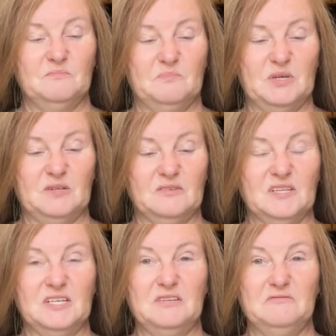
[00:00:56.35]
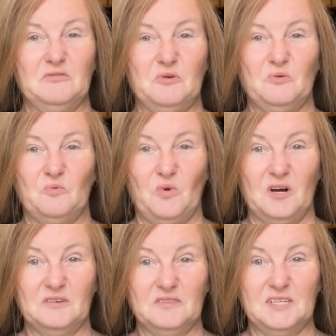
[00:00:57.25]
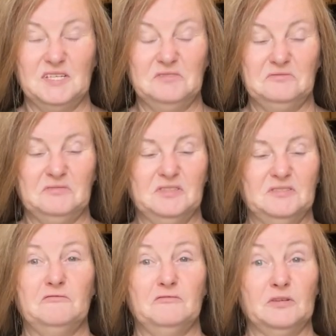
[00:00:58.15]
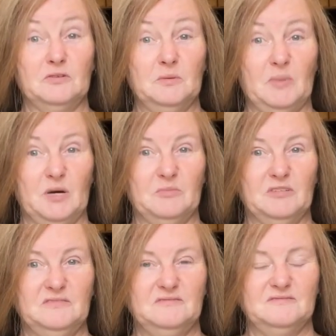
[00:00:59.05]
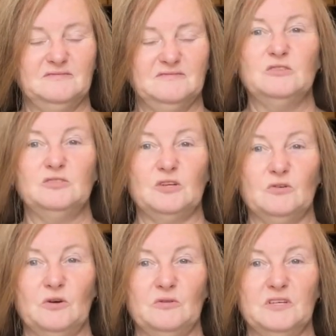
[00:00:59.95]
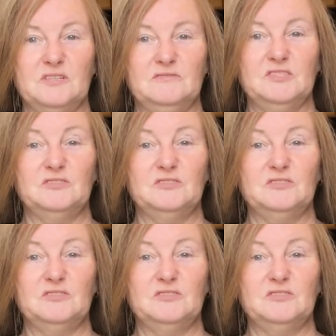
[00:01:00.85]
bitter leaf, water leaf, fluted pumpkin, soko leaves,